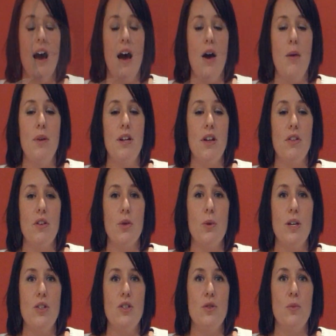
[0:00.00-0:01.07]
Um, another
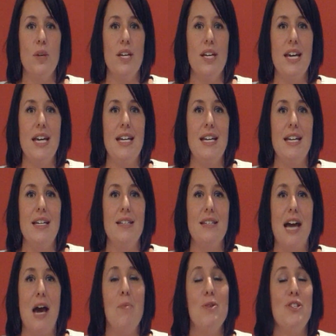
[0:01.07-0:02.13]
question we get is
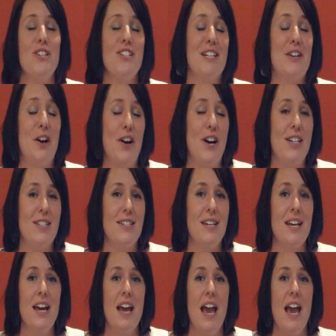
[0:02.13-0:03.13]
how much does it cost?